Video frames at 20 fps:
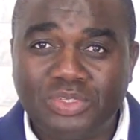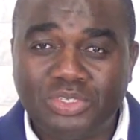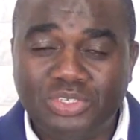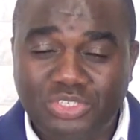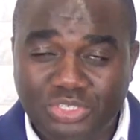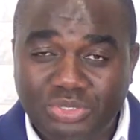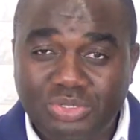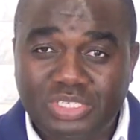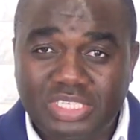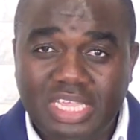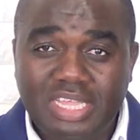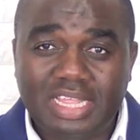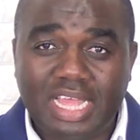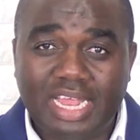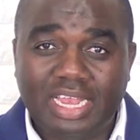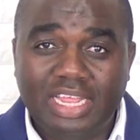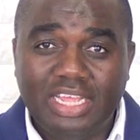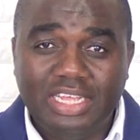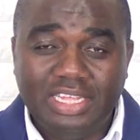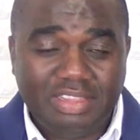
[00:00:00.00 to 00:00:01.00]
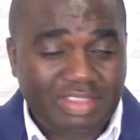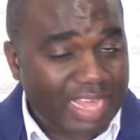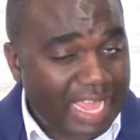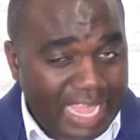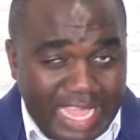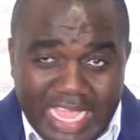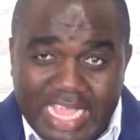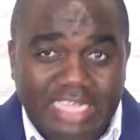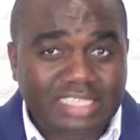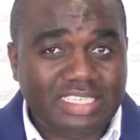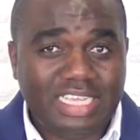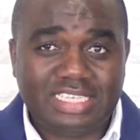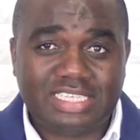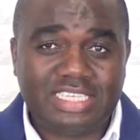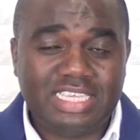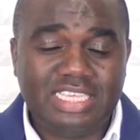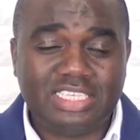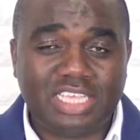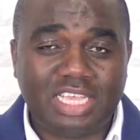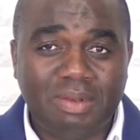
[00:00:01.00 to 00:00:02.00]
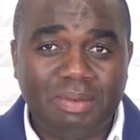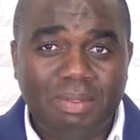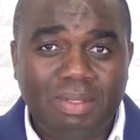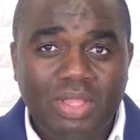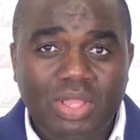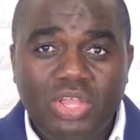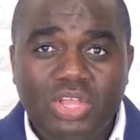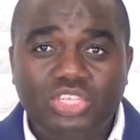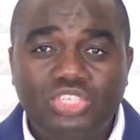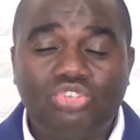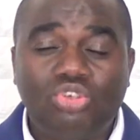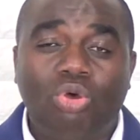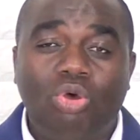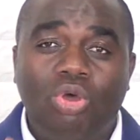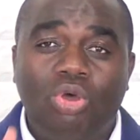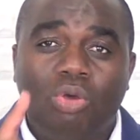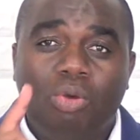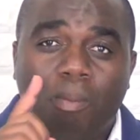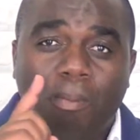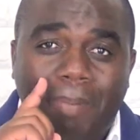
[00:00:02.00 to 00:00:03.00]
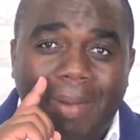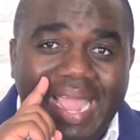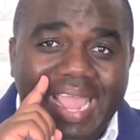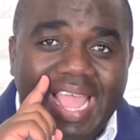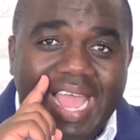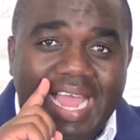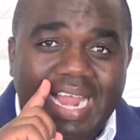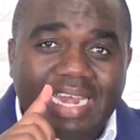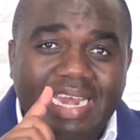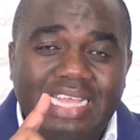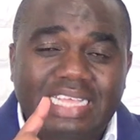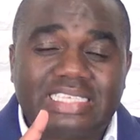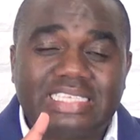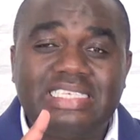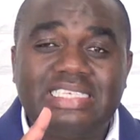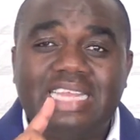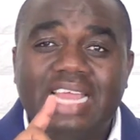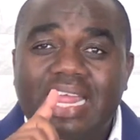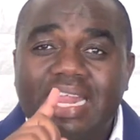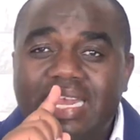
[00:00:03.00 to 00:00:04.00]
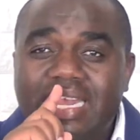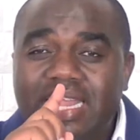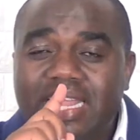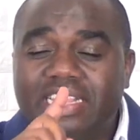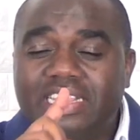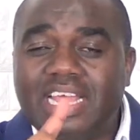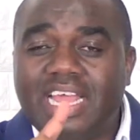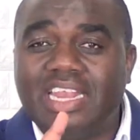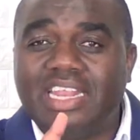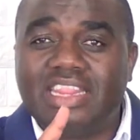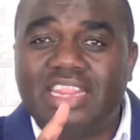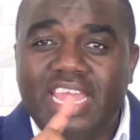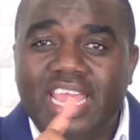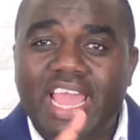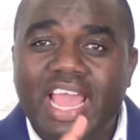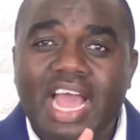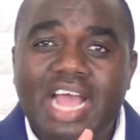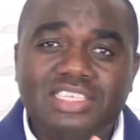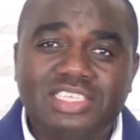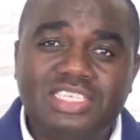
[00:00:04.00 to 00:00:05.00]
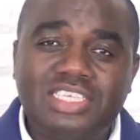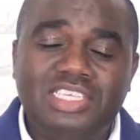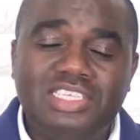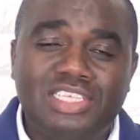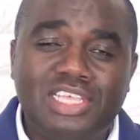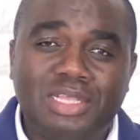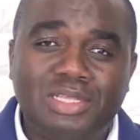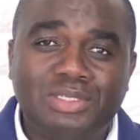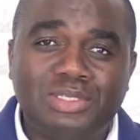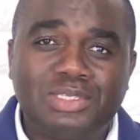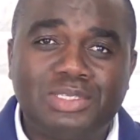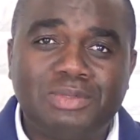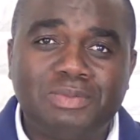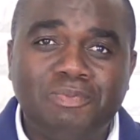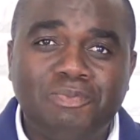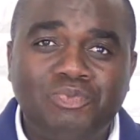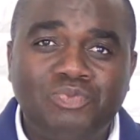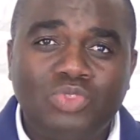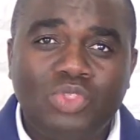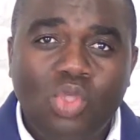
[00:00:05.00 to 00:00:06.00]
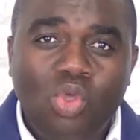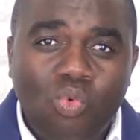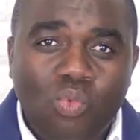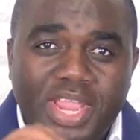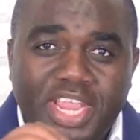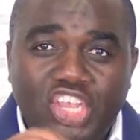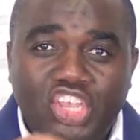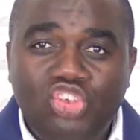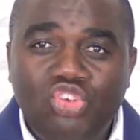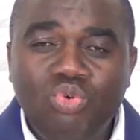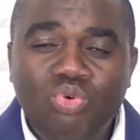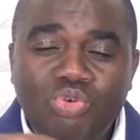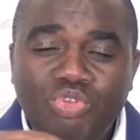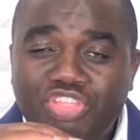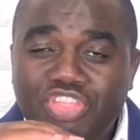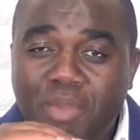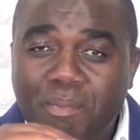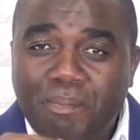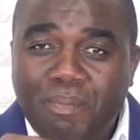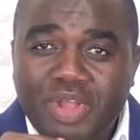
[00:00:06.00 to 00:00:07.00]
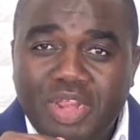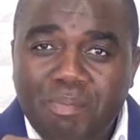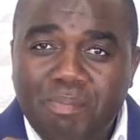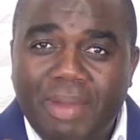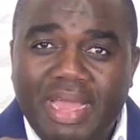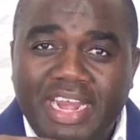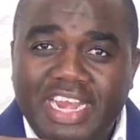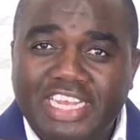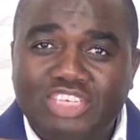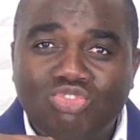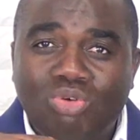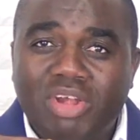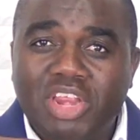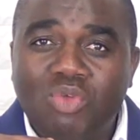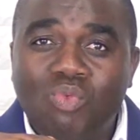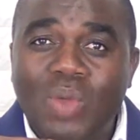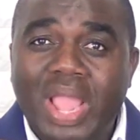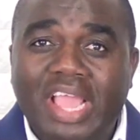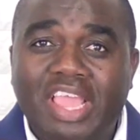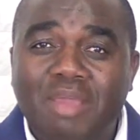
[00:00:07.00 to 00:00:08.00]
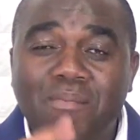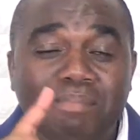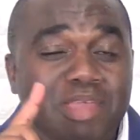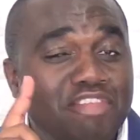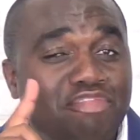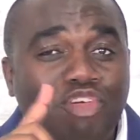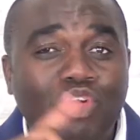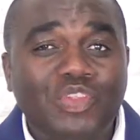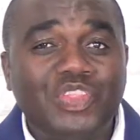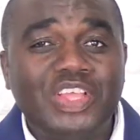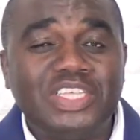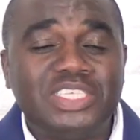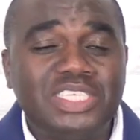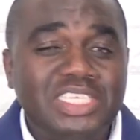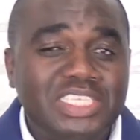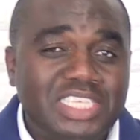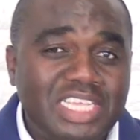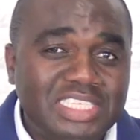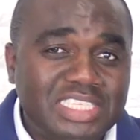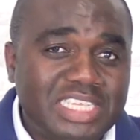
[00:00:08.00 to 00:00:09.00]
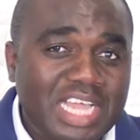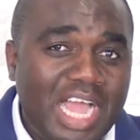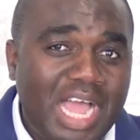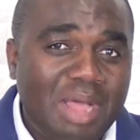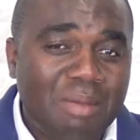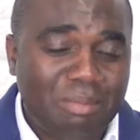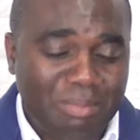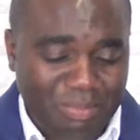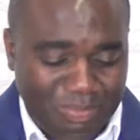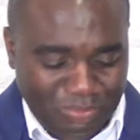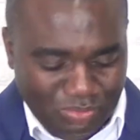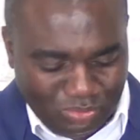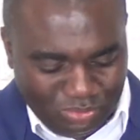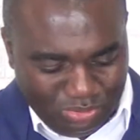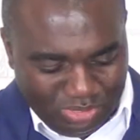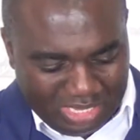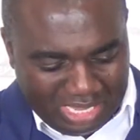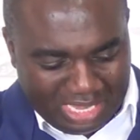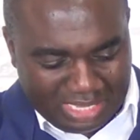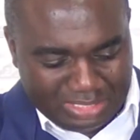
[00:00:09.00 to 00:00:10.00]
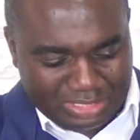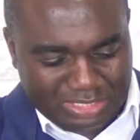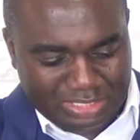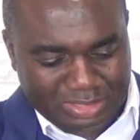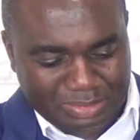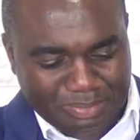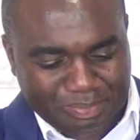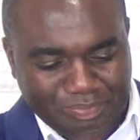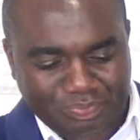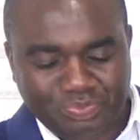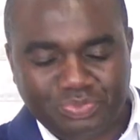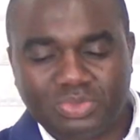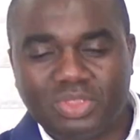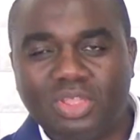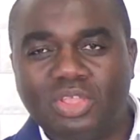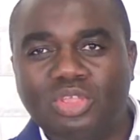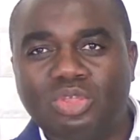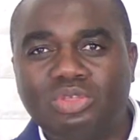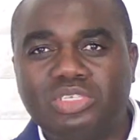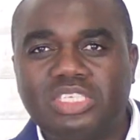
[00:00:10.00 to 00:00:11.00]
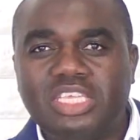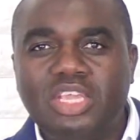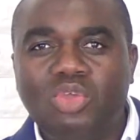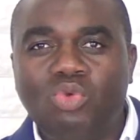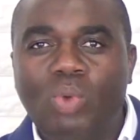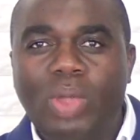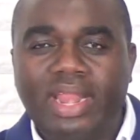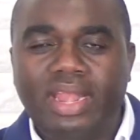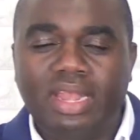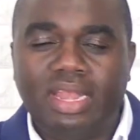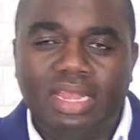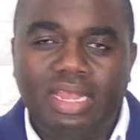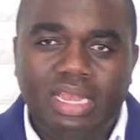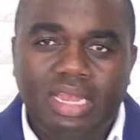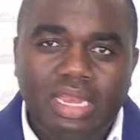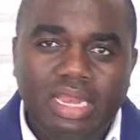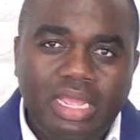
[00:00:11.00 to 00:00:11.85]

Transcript: Do you see that? There is a season. So by understanding that there are seasons, we do the preparatory work before the seasons come. Oh yes. You see, when